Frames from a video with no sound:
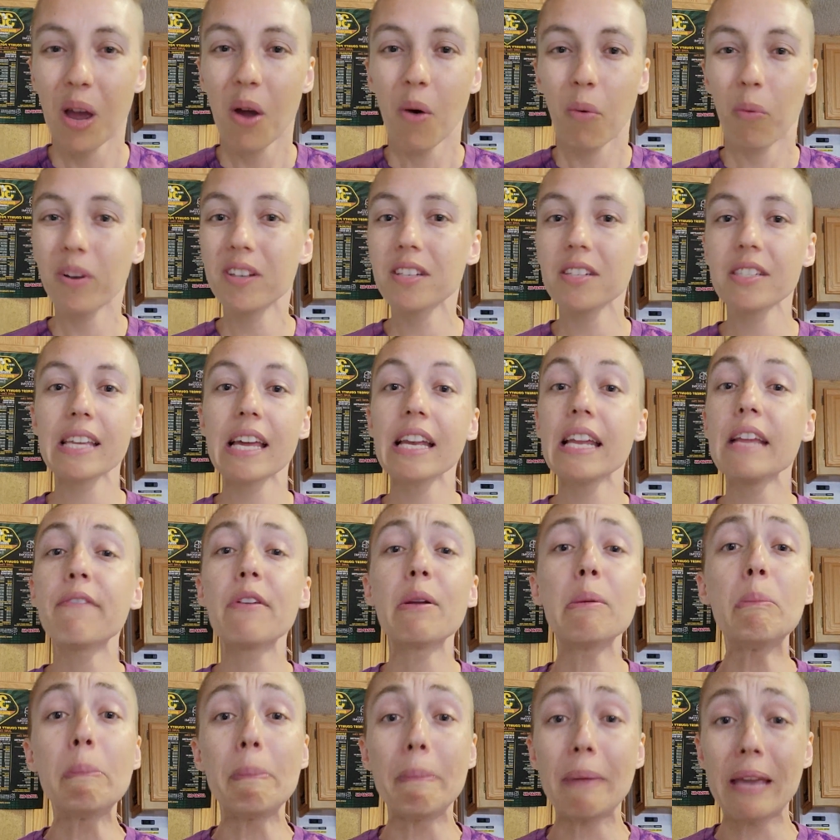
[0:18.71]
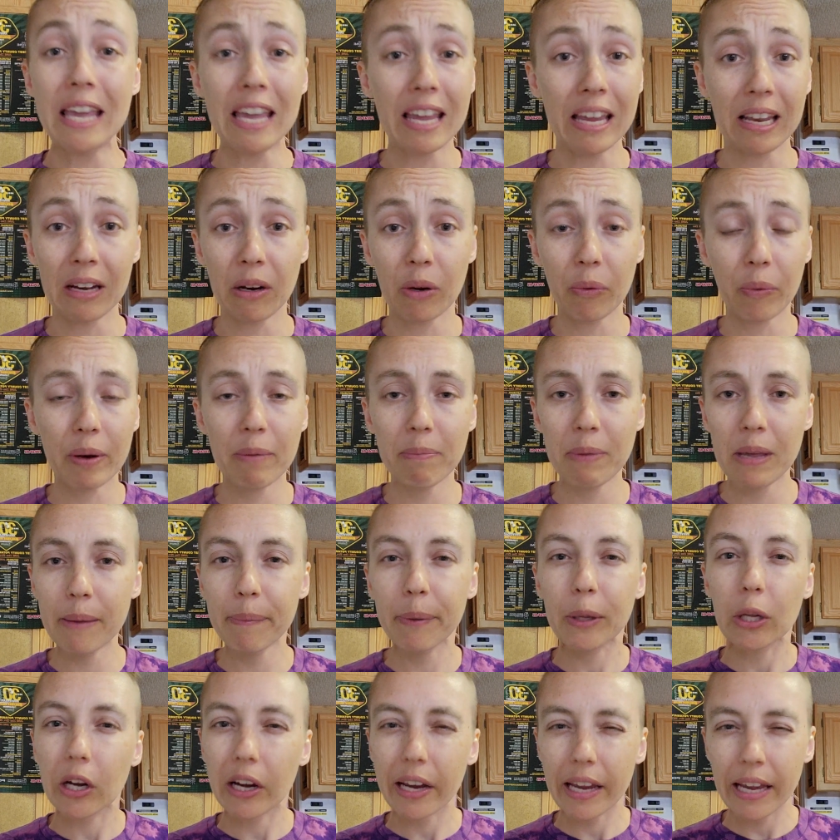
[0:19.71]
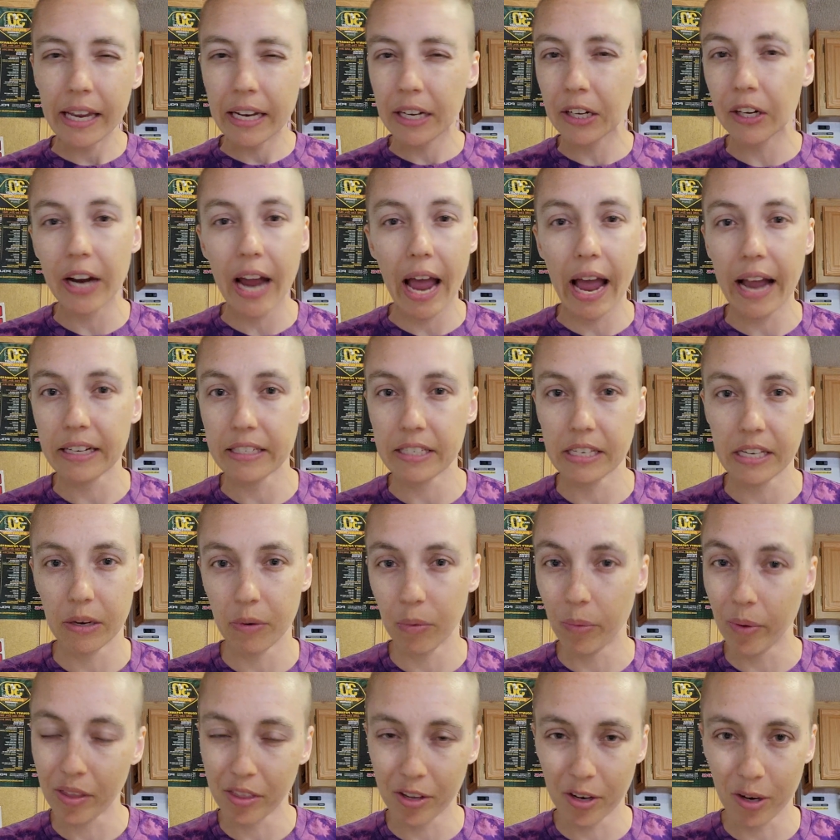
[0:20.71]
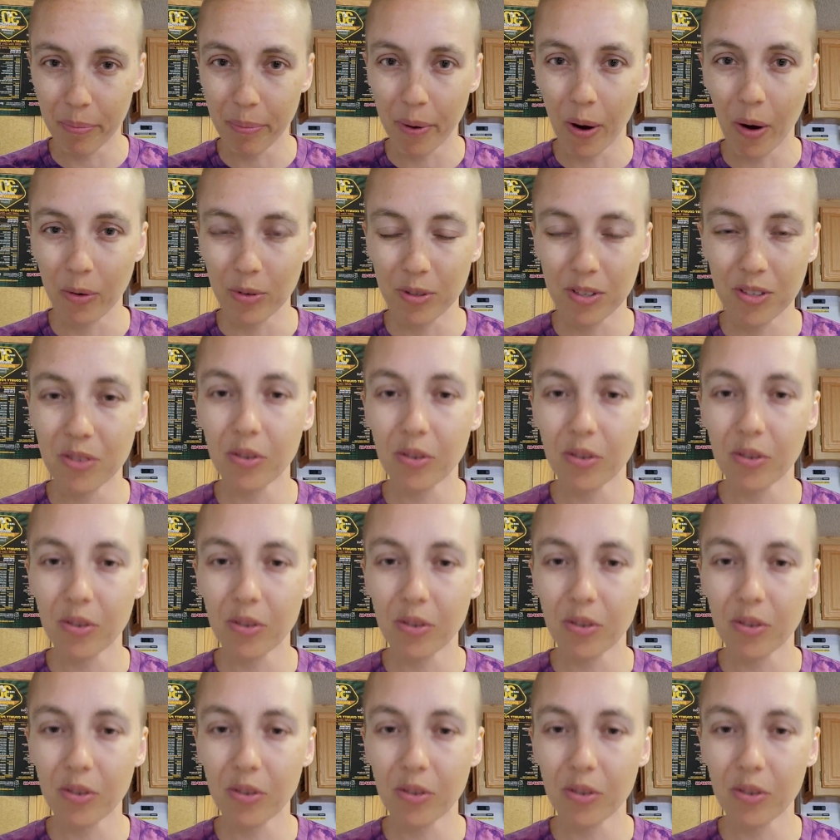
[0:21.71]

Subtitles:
What does that even mean when people are interacting with your posts?